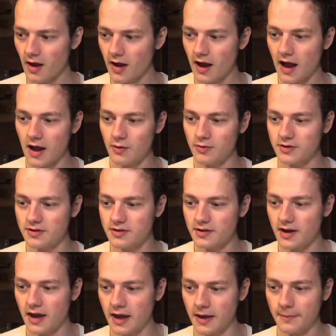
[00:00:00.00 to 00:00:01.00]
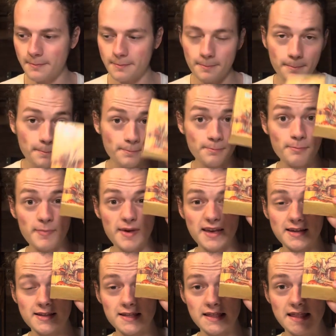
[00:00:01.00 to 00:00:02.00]
I would say
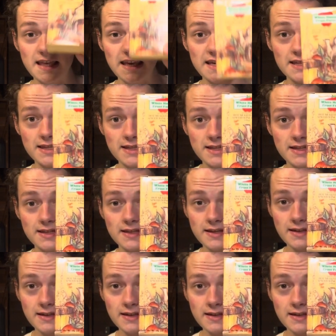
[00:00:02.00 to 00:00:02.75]
mix this